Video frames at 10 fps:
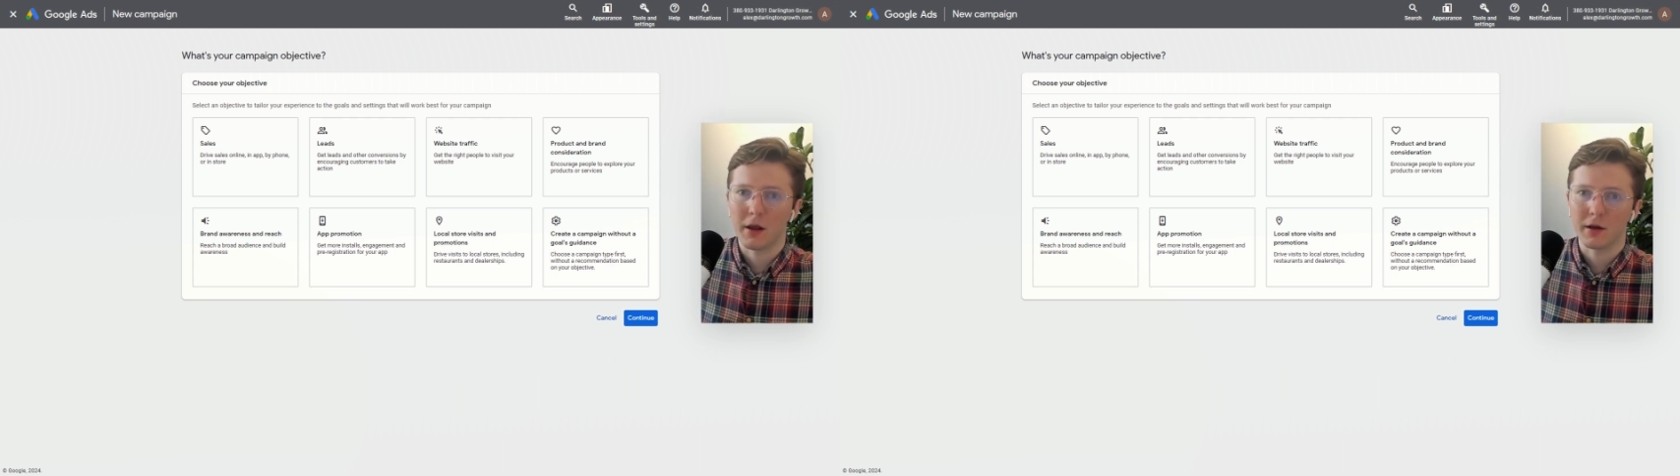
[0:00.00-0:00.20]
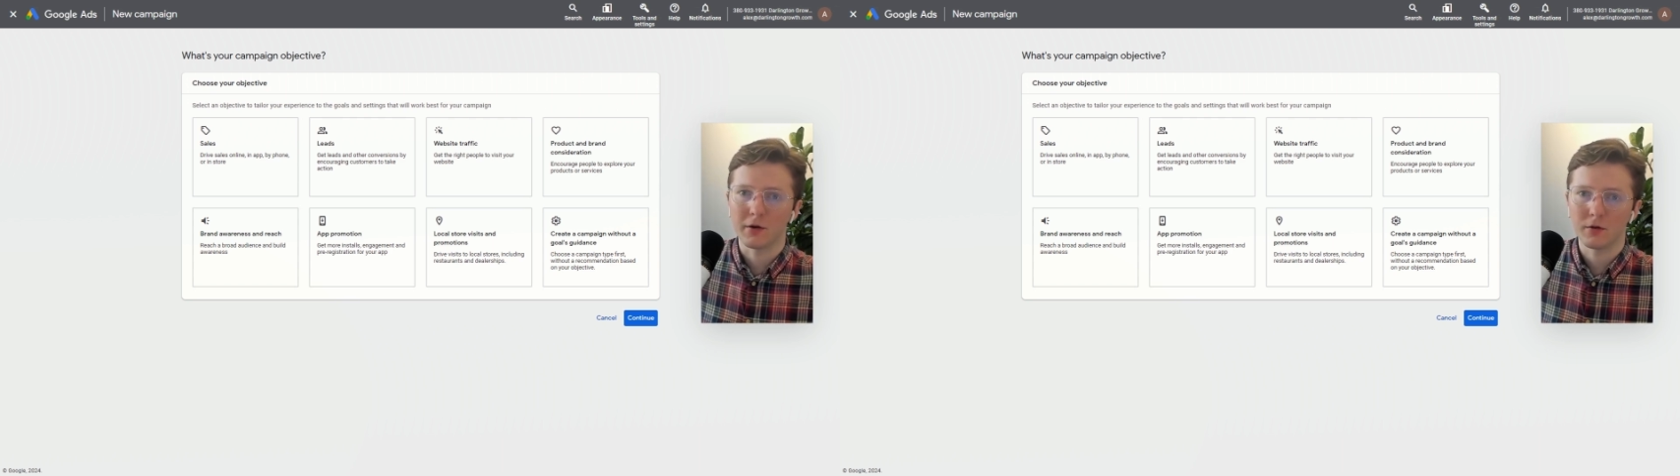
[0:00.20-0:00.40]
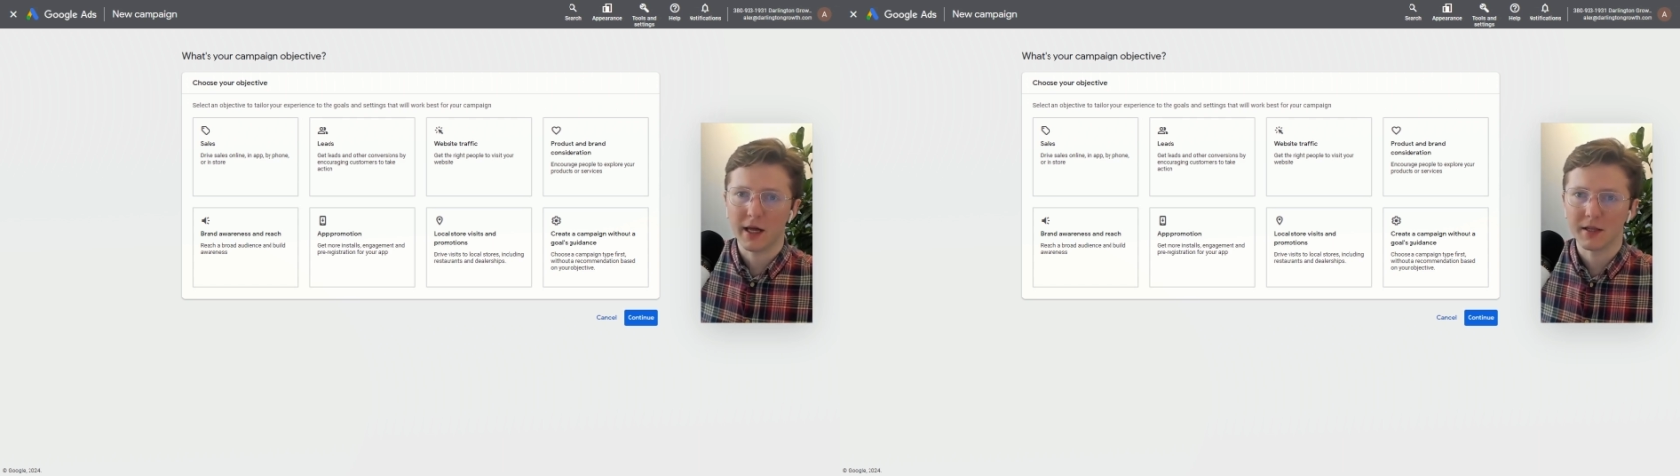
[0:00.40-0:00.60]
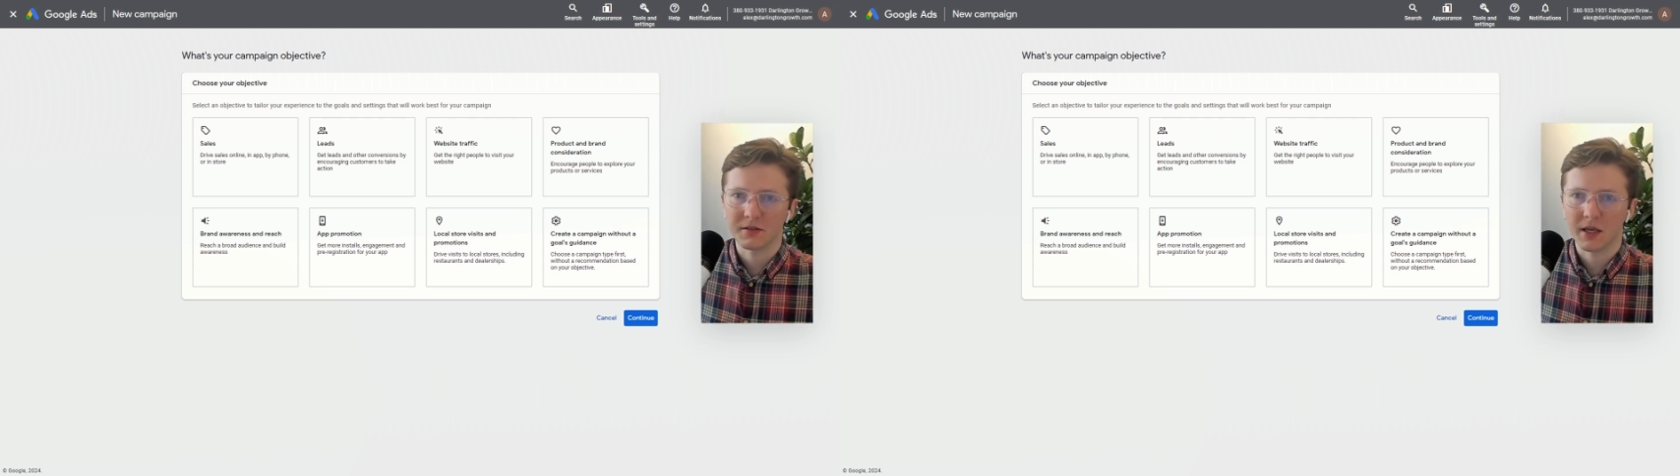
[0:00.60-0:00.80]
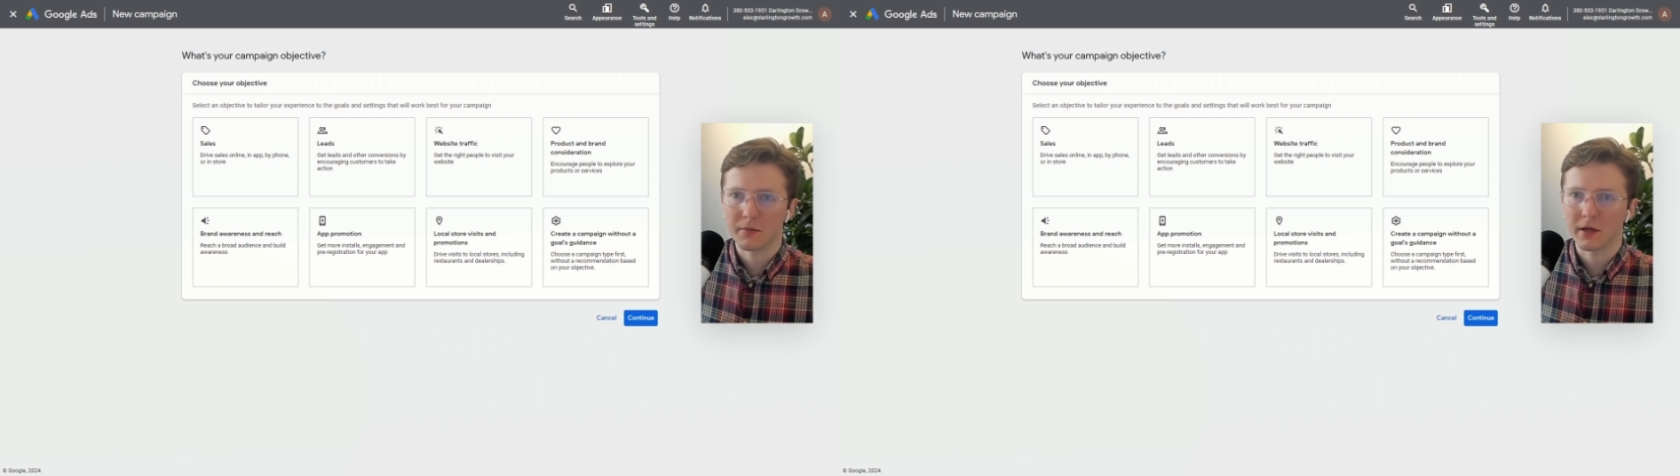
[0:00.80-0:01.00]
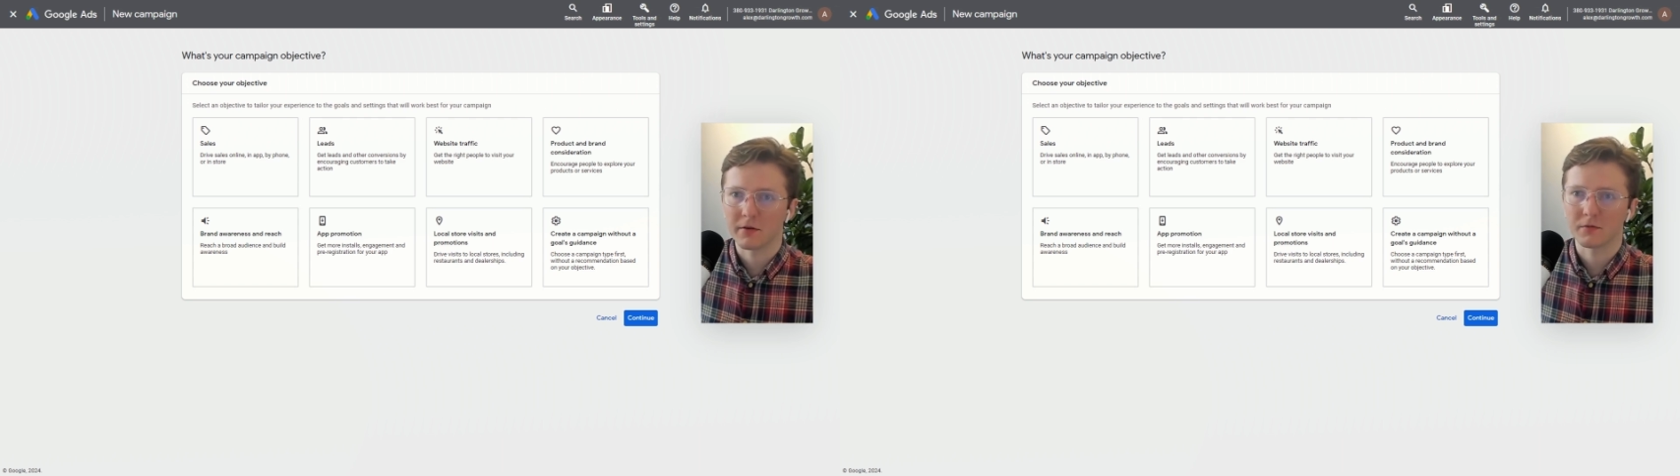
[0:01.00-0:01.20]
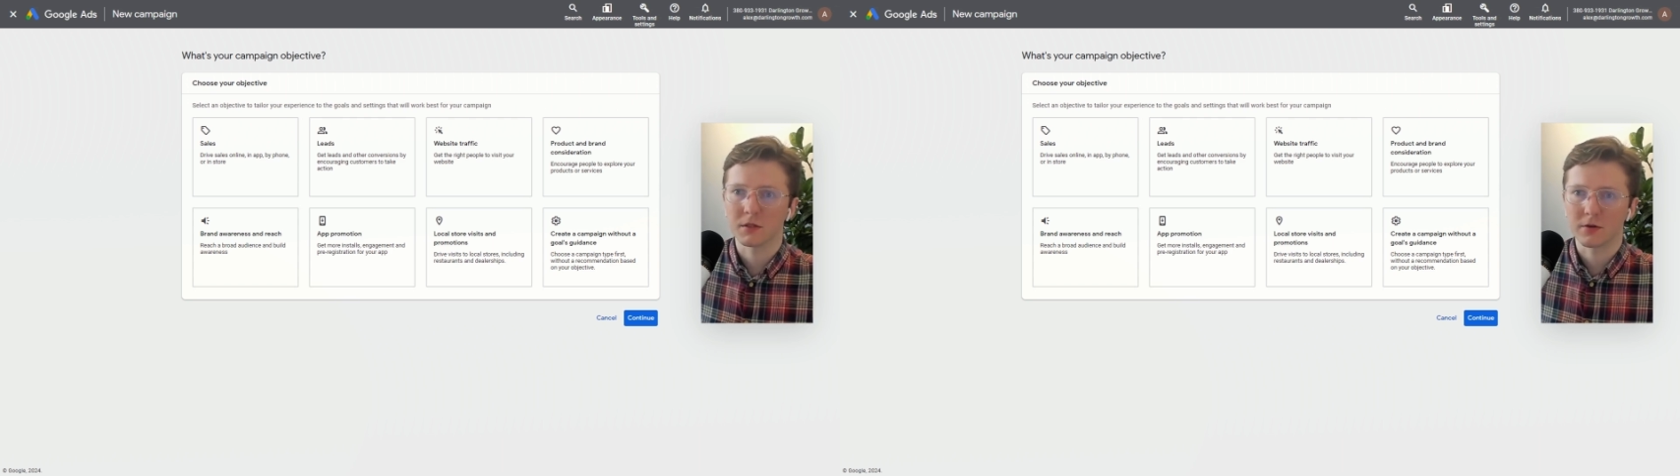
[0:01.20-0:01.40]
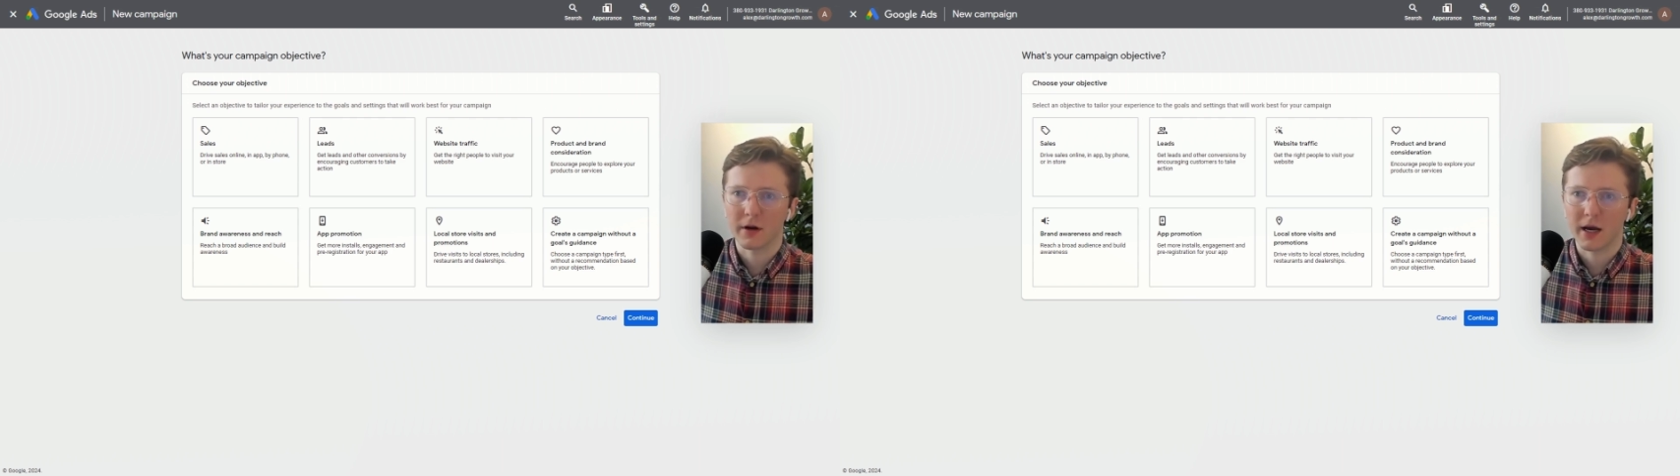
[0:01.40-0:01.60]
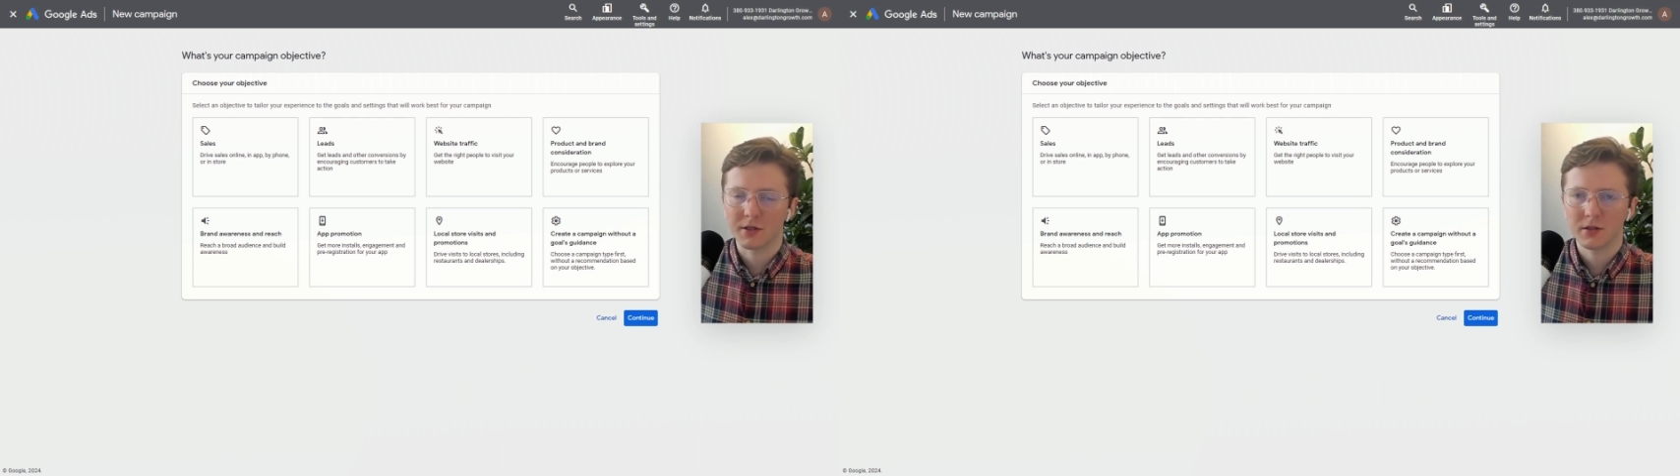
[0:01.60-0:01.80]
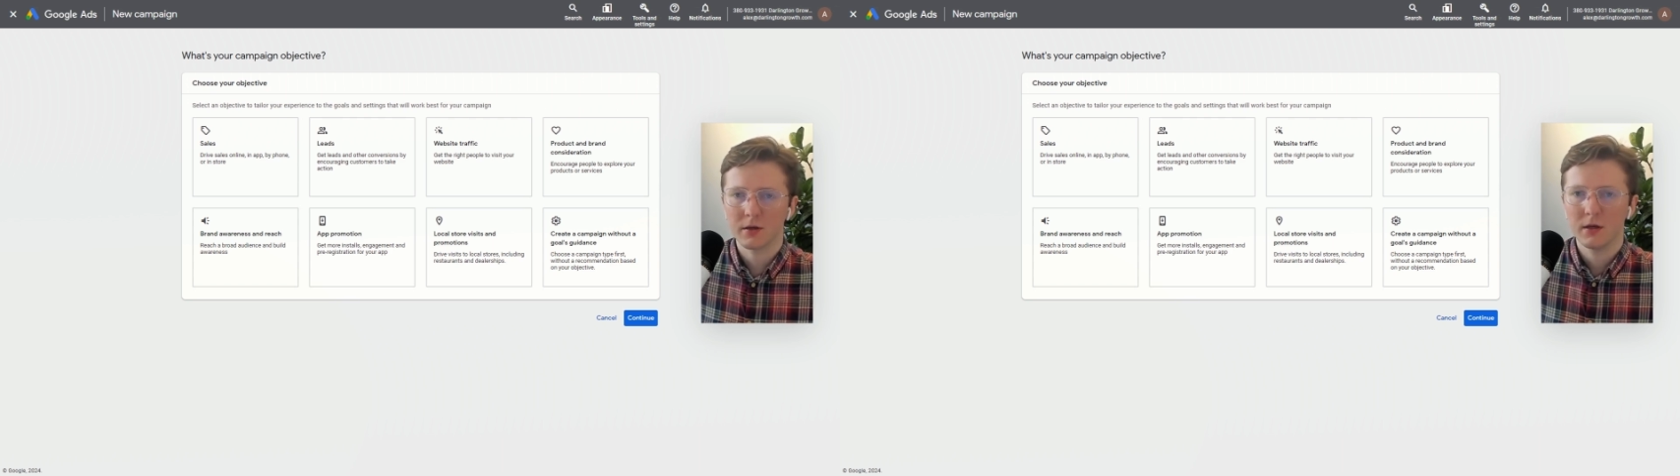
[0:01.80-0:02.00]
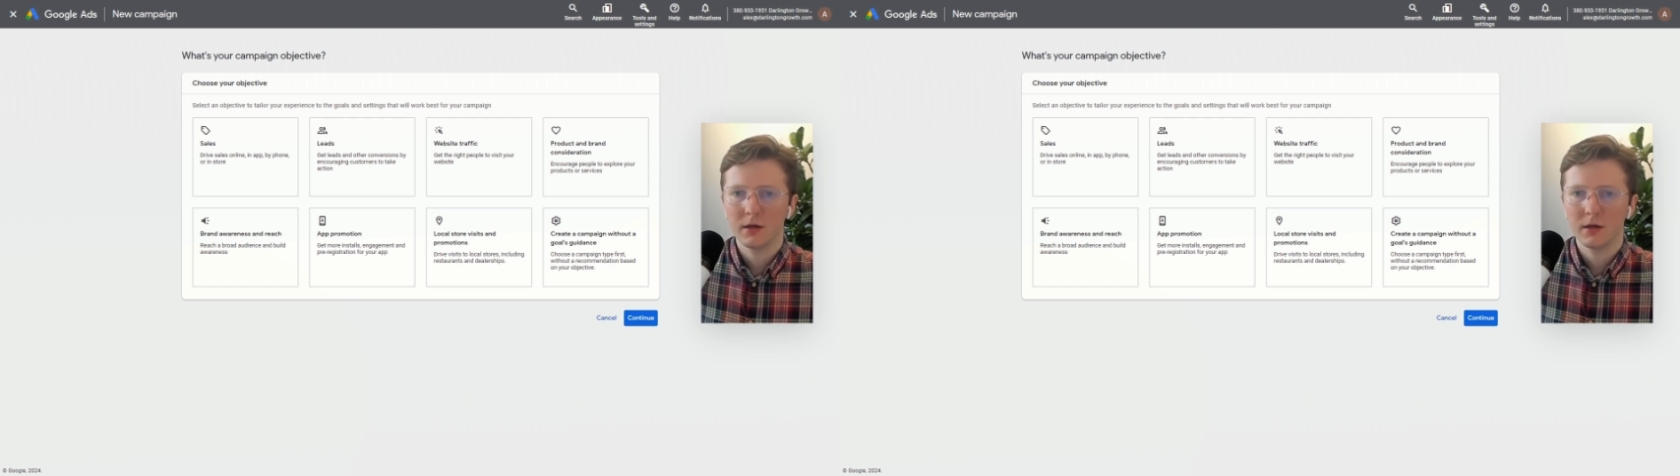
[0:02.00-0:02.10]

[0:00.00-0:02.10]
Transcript: a Google Ads campaign from scratch.